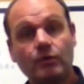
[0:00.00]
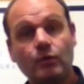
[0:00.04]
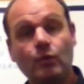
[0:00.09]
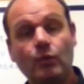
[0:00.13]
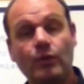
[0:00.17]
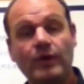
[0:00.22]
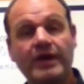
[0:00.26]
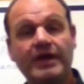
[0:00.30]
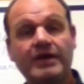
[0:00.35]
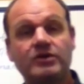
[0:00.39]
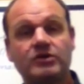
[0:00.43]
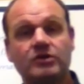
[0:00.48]
can
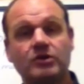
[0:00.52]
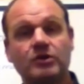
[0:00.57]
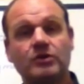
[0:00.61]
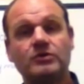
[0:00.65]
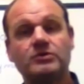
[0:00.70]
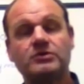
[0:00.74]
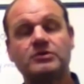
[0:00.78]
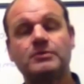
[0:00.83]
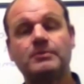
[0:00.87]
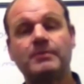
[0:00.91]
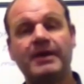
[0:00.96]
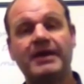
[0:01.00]
we
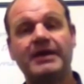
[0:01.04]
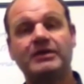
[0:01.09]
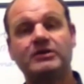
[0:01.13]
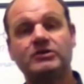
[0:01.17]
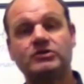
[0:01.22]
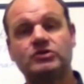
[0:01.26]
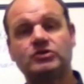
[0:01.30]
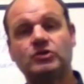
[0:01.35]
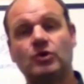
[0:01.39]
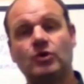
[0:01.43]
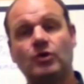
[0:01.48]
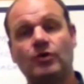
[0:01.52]
do to make
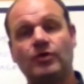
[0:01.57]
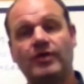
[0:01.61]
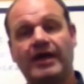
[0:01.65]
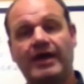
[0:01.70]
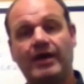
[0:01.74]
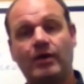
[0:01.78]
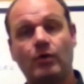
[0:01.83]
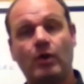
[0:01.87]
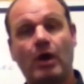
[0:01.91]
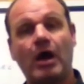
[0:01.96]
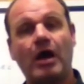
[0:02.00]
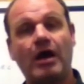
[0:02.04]
sure
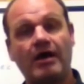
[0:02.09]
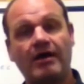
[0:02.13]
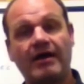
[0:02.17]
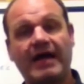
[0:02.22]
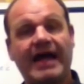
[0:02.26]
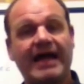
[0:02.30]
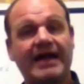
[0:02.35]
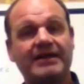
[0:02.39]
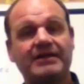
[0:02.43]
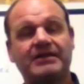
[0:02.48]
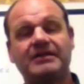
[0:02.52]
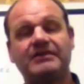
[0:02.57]
that
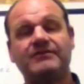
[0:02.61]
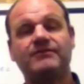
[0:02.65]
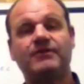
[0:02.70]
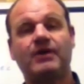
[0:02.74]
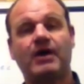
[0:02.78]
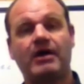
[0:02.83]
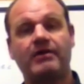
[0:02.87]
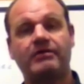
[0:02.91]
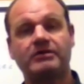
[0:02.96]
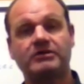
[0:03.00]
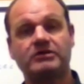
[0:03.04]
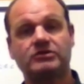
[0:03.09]
our
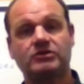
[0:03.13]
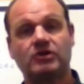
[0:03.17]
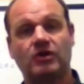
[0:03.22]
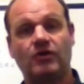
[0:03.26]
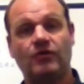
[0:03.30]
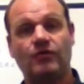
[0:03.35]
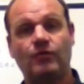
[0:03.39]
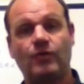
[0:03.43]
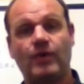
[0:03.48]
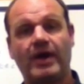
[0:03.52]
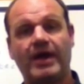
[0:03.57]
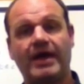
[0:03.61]
antivirus
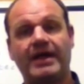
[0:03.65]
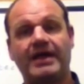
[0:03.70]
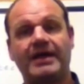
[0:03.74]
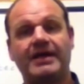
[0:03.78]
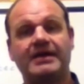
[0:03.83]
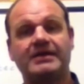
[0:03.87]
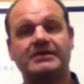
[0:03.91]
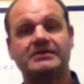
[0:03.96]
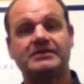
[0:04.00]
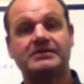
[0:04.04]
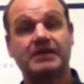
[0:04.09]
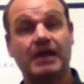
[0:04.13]
software
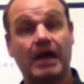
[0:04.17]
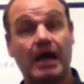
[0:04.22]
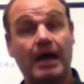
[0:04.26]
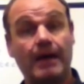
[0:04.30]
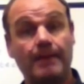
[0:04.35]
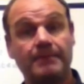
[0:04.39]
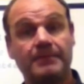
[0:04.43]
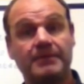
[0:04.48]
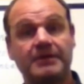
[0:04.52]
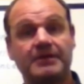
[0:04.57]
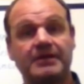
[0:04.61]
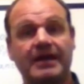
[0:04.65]
is as
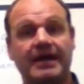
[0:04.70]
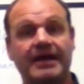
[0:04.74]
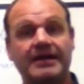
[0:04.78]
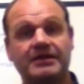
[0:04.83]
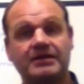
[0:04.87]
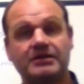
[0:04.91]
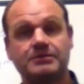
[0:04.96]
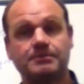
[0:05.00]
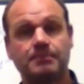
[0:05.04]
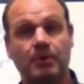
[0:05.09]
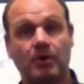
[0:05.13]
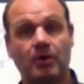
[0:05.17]
up to
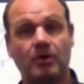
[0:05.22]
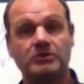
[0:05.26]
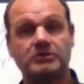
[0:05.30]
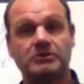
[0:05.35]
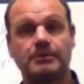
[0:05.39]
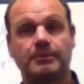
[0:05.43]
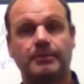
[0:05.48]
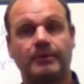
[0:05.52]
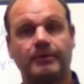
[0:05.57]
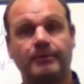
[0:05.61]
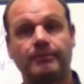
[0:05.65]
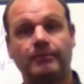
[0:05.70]
date as
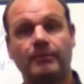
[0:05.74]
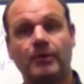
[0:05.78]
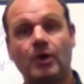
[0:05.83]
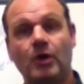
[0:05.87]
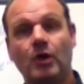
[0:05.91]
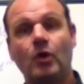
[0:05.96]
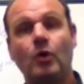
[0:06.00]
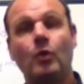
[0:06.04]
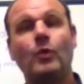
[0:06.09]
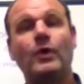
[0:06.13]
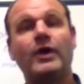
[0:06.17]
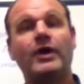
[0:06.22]
possible?
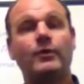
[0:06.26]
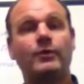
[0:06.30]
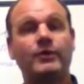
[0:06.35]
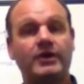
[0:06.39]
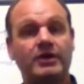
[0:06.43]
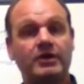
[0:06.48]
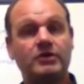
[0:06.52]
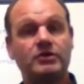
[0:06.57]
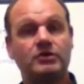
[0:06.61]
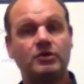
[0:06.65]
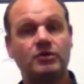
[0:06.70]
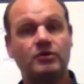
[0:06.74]
Well, we
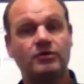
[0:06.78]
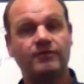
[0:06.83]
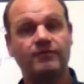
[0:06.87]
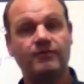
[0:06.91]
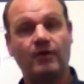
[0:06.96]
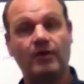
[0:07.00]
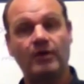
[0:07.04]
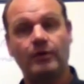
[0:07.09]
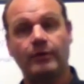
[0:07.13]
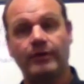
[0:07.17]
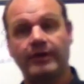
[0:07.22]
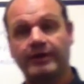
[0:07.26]
can do the
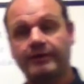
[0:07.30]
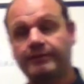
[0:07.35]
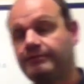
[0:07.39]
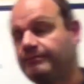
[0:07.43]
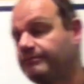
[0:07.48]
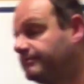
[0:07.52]
following.